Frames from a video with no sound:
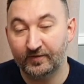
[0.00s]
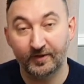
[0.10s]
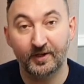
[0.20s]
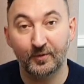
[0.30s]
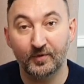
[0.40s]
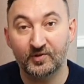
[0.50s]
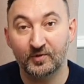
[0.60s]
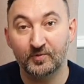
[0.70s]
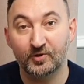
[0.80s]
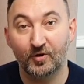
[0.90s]
filling it with
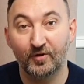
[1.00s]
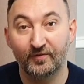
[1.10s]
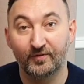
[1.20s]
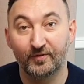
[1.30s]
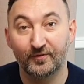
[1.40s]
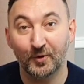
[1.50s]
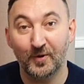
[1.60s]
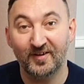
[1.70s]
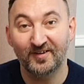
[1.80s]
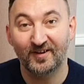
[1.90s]
some sort of
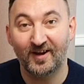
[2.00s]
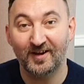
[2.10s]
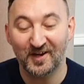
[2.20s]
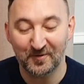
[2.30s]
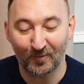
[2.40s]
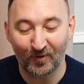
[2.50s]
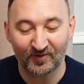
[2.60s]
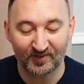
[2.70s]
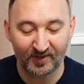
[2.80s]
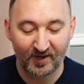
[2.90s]
fluid, i.e.
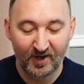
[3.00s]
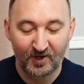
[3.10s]
water.